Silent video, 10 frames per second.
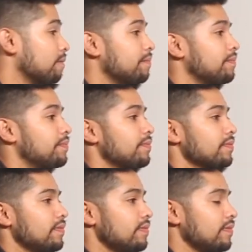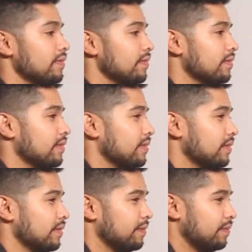
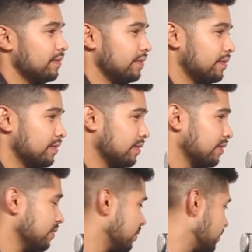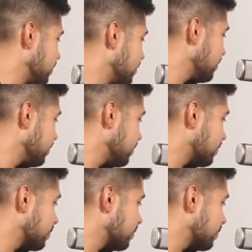No words are spoken by the person on screen.